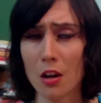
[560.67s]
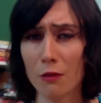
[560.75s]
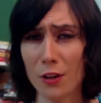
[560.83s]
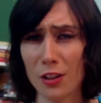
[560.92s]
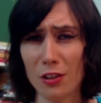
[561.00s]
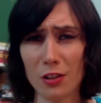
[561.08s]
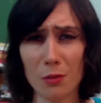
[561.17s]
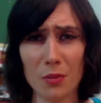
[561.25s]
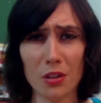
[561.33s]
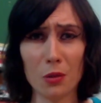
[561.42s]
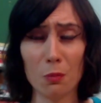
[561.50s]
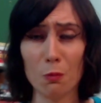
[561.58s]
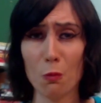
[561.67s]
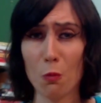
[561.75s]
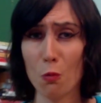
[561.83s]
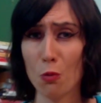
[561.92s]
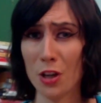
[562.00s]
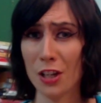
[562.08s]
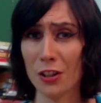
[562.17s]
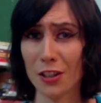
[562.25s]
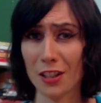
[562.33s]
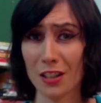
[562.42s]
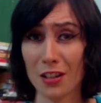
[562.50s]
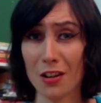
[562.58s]
Racism is a weird
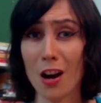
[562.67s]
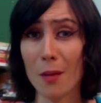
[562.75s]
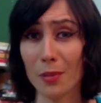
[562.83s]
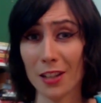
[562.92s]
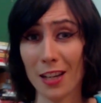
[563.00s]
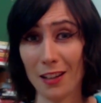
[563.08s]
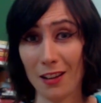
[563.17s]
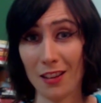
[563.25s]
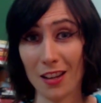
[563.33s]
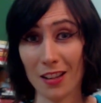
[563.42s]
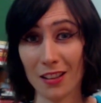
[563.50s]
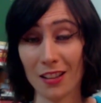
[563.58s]
and complicated thing.